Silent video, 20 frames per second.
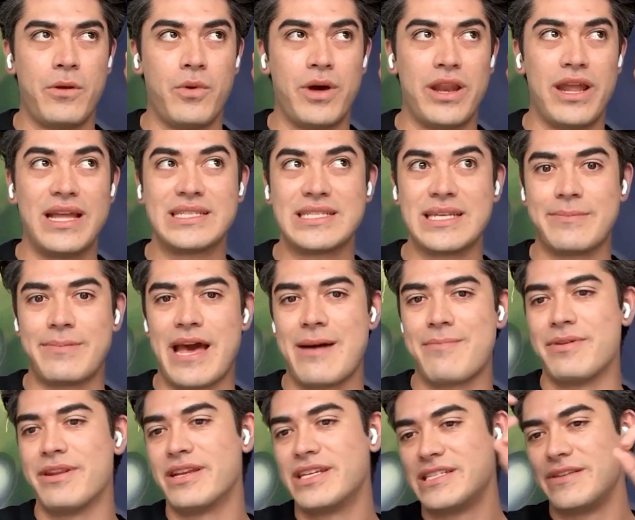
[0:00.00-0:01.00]
What ends up
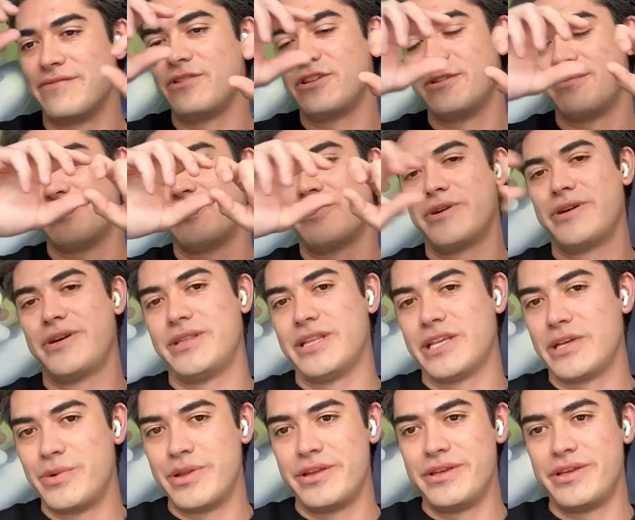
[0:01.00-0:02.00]
happening is if you deploy
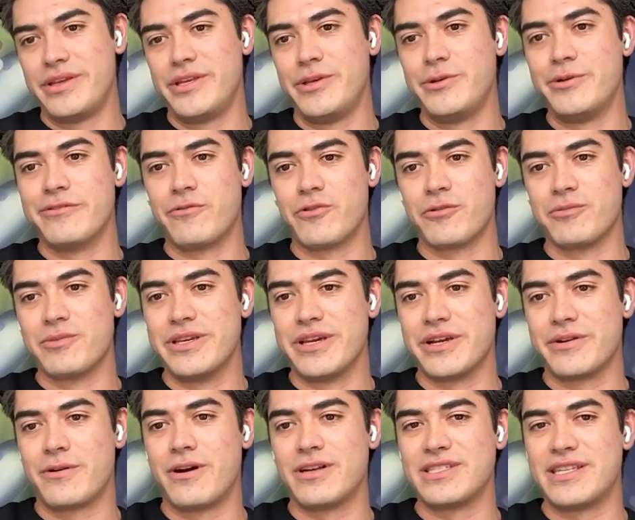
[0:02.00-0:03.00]
liquidity uniformly
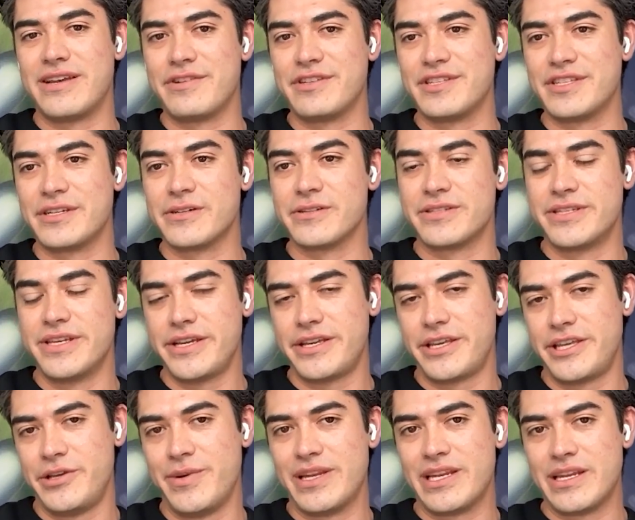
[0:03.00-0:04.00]
across every single tick,
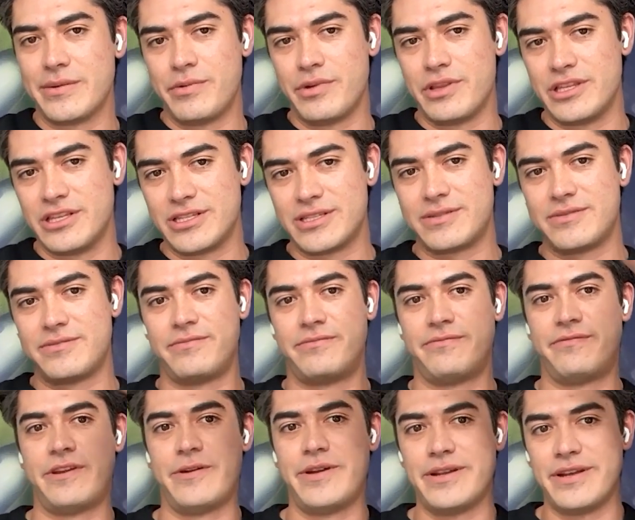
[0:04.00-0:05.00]
you end up with this
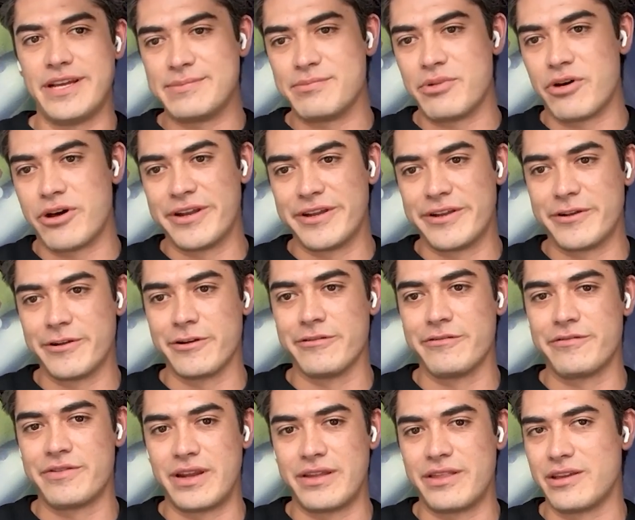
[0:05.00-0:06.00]
very nice bonding
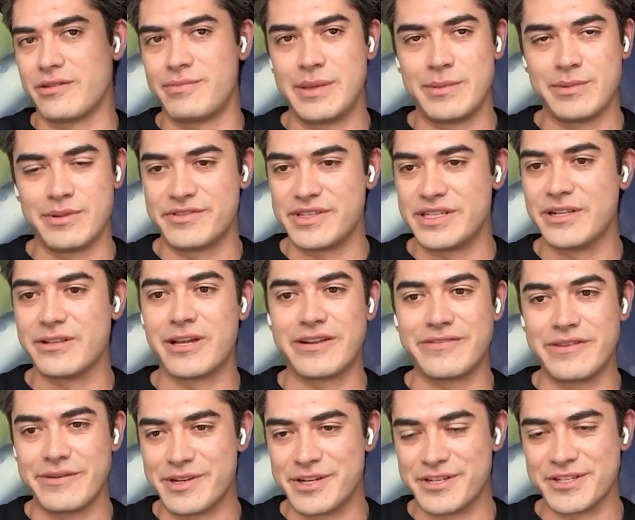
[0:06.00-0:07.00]
curve that I think people have seen a lot
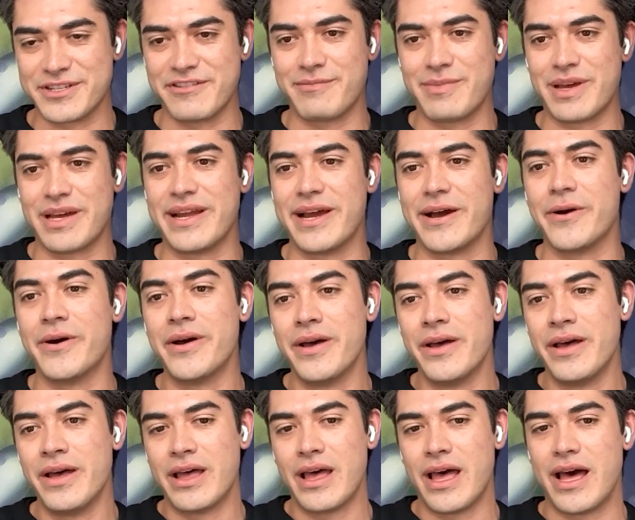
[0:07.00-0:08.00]
of images of by now,
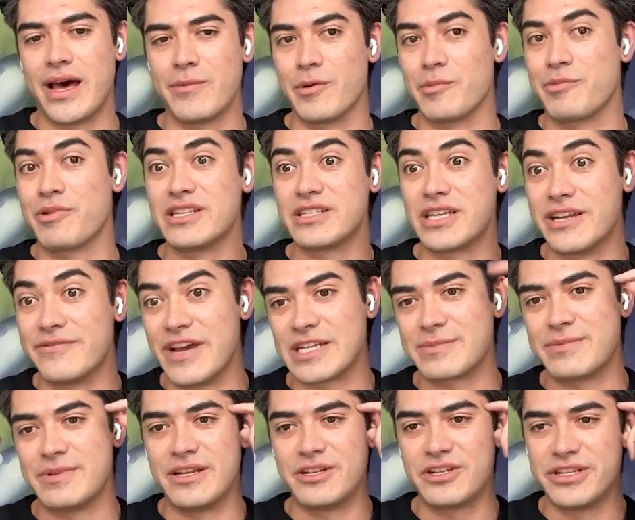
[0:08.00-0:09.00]
where price kind of
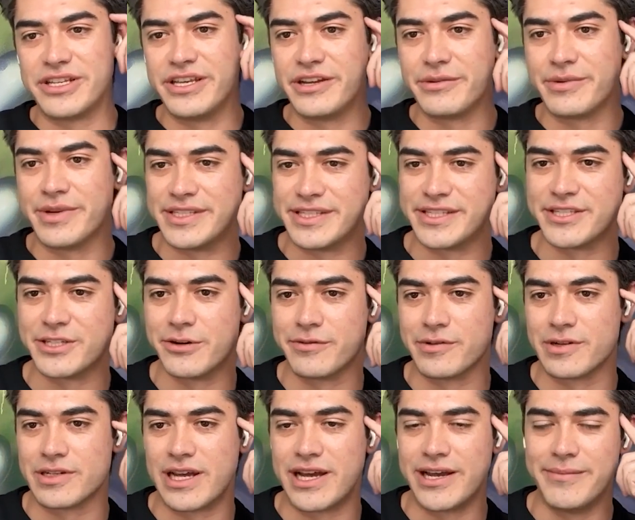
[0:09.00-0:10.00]
exponentially increases
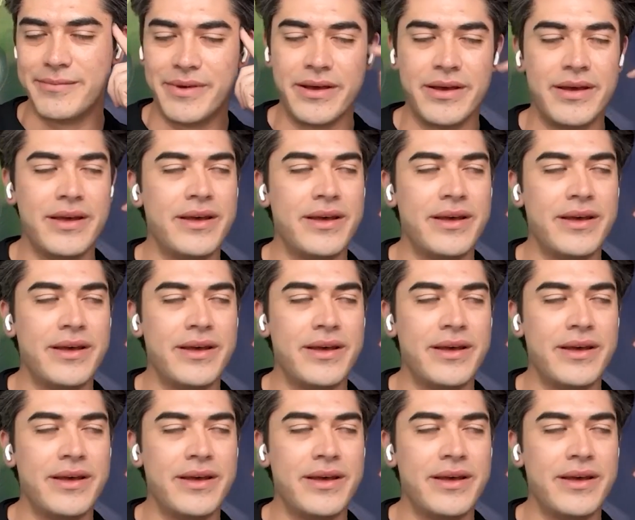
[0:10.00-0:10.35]
over time.